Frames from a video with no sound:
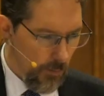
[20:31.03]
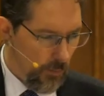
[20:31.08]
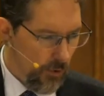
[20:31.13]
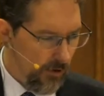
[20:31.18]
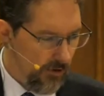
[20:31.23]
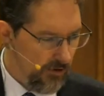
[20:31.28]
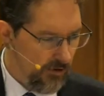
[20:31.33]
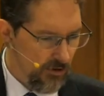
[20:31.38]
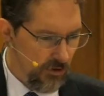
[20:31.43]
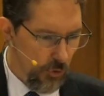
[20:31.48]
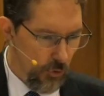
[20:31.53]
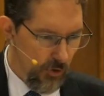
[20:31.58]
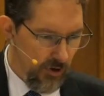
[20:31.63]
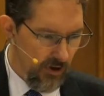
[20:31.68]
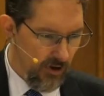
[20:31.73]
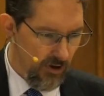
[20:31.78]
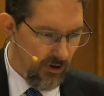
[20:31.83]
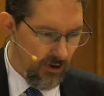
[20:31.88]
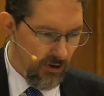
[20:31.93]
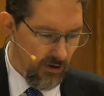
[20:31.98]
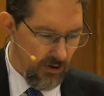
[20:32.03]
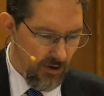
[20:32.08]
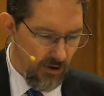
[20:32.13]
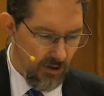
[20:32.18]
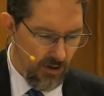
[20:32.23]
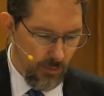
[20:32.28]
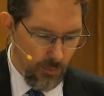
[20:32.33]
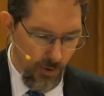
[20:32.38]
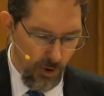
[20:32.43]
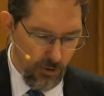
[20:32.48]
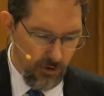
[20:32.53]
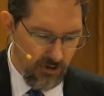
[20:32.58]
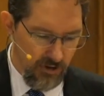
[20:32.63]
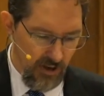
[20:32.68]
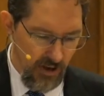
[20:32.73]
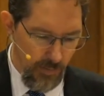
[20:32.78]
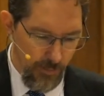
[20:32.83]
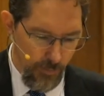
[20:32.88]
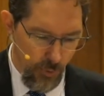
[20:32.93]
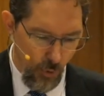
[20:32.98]
Pursuing the most
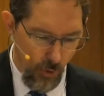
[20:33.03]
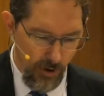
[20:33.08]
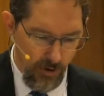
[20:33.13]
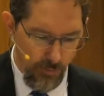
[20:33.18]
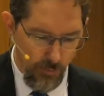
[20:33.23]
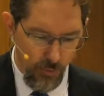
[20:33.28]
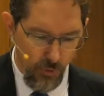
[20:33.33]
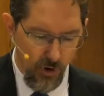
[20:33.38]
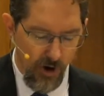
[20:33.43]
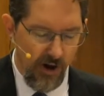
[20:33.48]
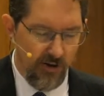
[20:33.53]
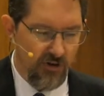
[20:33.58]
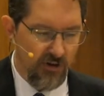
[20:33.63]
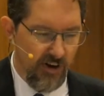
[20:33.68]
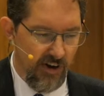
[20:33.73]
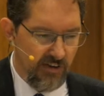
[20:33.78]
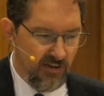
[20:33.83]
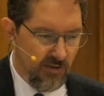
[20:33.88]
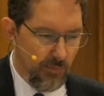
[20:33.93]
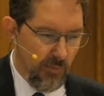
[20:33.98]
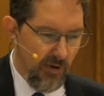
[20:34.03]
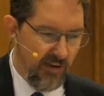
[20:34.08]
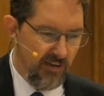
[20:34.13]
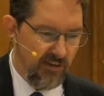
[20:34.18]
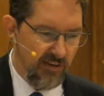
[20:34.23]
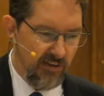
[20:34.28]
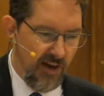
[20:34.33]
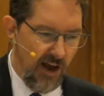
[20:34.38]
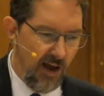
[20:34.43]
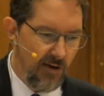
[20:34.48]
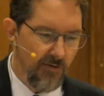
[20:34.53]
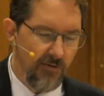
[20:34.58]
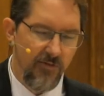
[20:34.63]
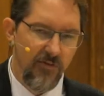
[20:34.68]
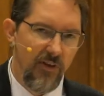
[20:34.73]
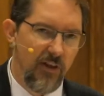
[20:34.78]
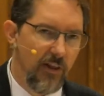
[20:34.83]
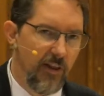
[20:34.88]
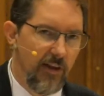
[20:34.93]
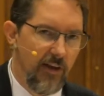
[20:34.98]
important projects means not
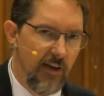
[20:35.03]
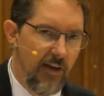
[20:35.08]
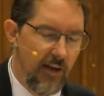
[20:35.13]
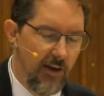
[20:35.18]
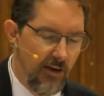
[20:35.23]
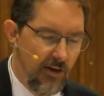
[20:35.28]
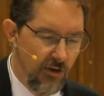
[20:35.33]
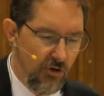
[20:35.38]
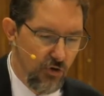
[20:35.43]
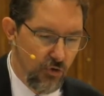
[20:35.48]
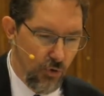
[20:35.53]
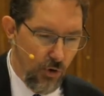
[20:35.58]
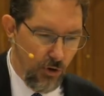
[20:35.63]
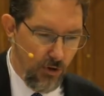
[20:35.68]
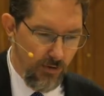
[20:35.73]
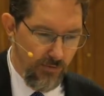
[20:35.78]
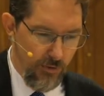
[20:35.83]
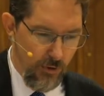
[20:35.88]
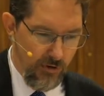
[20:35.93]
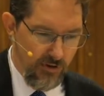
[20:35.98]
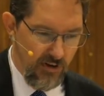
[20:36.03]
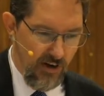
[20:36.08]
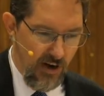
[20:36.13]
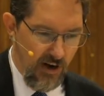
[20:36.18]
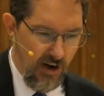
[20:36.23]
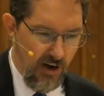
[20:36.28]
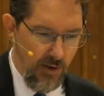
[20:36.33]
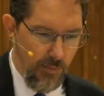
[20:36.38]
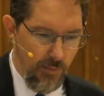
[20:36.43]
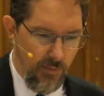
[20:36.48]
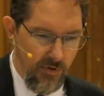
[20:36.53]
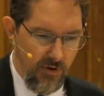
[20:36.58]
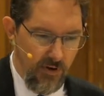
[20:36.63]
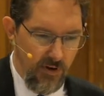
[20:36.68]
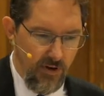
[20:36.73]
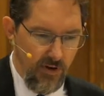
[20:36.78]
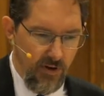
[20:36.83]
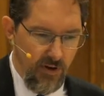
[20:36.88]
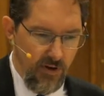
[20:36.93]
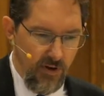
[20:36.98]
feeling in control of your time.
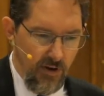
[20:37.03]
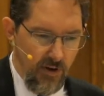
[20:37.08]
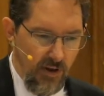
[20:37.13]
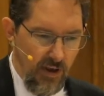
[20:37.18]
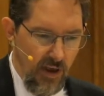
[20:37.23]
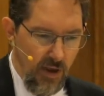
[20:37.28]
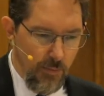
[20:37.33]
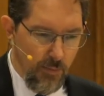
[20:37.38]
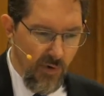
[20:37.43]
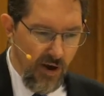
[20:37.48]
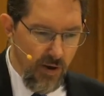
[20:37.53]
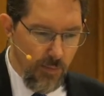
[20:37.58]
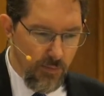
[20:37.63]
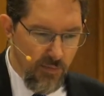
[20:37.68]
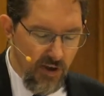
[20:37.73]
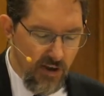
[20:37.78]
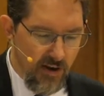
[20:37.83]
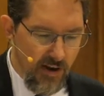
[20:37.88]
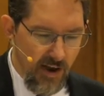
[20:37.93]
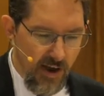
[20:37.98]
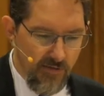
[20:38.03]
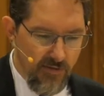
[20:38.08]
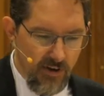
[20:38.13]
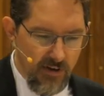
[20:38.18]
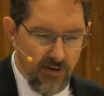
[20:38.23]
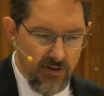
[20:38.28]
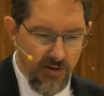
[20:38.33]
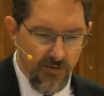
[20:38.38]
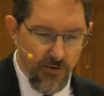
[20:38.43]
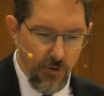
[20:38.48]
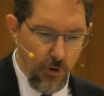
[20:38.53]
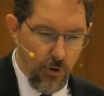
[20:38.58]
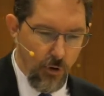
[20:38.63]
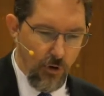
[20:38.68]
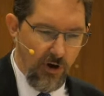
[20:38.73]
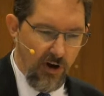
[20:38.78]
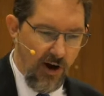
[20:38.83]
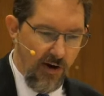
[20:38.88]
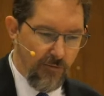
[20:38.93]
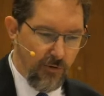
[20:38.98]
It might mean having
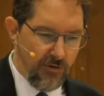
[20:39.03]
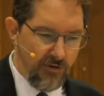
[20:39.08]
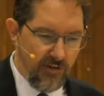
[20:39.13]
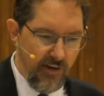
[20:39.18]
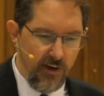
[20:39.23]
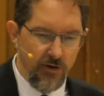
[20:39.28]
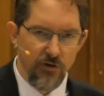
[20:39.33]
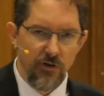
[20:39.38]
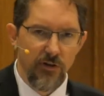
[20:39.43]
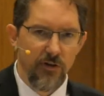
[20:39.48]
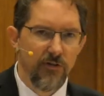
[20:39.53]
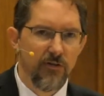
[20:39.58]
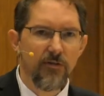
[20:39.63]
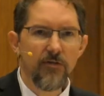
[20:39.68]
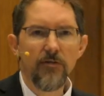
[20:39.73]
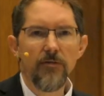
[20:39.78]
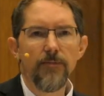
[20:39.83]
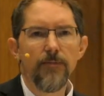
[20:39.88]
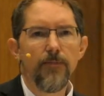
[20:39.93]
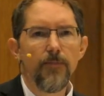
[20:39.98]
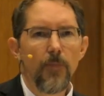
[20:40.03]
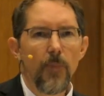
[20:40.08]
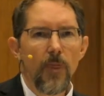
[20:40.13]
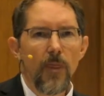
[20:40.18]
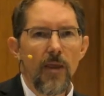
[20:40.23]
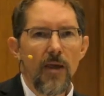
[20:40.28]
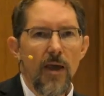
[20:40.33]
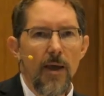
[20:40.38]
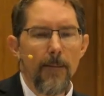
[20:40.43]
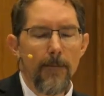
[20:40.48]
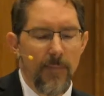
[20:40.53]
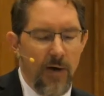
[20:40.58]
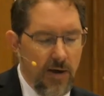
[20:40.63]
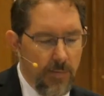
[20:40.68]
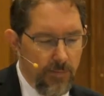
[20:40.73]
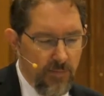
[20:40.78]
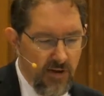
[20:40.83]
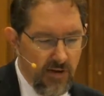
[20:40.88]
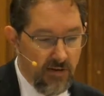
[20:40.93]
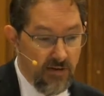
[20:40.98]
difficult conversations. It
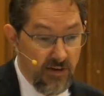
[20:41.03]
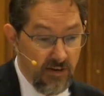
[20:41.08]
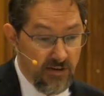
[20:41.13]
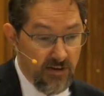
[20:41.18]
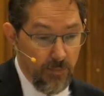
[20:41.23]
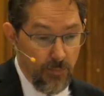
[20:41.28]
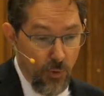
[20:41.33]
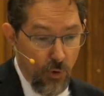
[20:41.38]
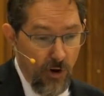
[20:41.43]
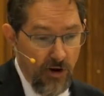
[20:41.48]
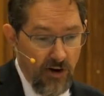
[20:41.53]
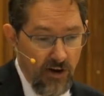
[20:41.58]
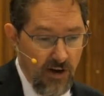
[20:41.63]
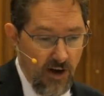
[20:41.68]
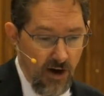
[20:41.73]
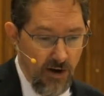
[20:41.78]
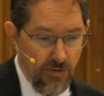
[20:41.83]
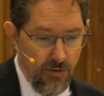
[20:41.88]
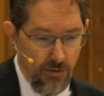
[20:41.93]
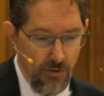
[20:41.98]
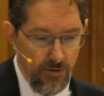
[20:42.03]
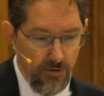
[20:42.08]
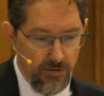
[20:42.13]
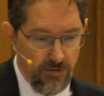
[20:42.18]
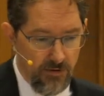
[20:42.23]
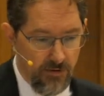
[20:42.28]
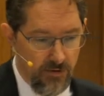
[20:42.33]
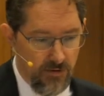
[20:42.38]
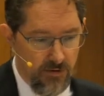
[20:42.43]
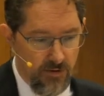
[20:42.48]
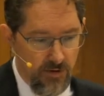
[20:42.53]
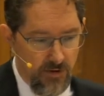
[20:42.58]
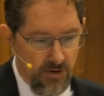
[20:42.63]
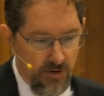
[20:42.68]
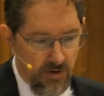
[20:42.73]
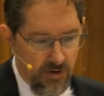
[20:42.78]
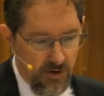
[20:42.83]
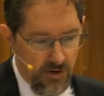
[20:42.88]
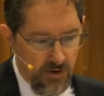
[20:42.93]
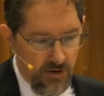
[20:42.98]
might mean disappointing others.
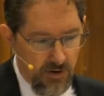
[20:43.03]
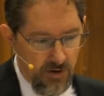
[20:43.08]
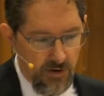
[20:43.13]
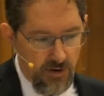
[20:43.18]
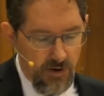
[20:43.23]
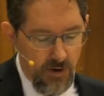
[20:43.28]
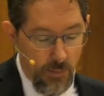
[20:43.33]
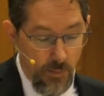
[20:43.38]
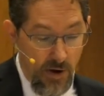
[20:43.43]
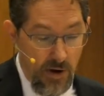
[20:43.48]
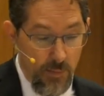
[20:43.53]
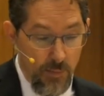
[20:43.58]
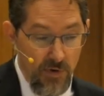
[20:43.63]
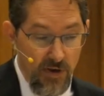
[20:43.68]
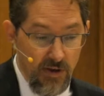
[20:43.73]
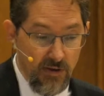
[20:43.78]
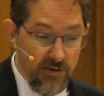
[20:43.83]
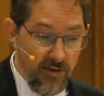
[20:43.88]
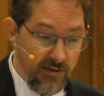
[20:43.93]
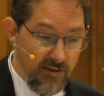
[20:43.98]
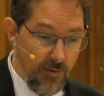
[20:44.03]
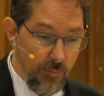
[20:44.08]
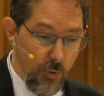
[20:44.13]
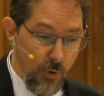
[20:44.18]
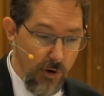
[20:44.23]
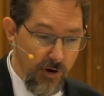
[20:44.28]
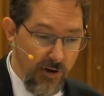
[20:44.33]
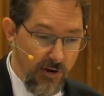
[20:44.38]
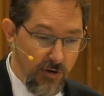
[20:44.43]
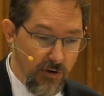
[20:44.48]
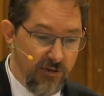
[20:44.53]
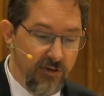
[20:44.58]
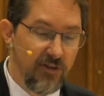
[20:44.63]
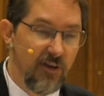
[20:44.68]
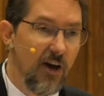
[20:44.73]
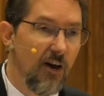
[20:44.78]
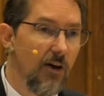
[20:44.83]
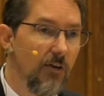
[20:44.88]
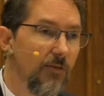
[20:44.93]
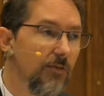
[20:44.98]
It might mean disappointing
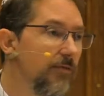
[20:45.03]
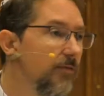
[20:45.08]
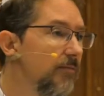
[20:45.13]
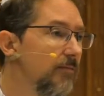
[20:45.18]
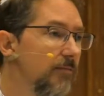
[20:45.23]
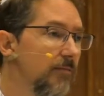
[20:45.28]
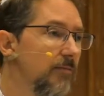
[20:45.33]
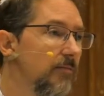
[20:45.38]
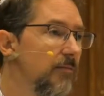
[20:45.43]
yourself.